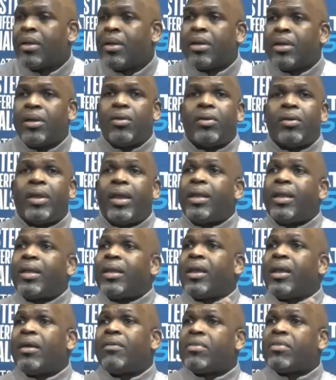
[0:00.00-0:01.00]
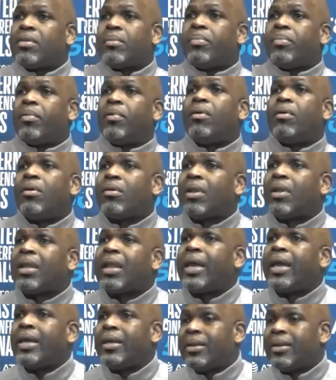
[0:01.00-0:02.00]
you know, getting Kevin the ball
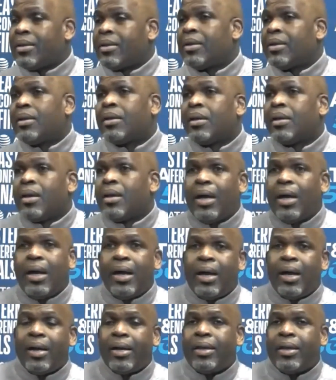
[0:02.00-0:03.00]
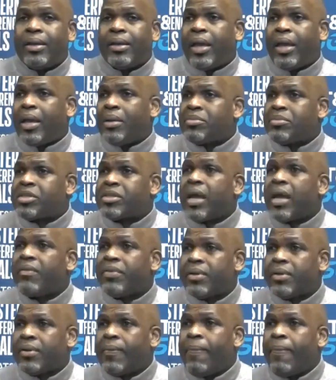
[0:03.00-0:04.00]
late uh, in Game
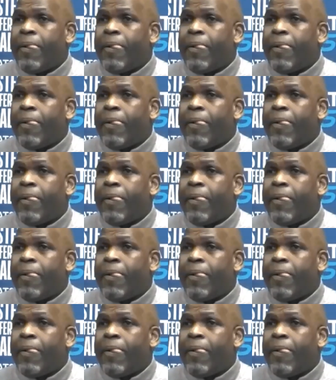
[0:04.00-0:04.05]
Seven.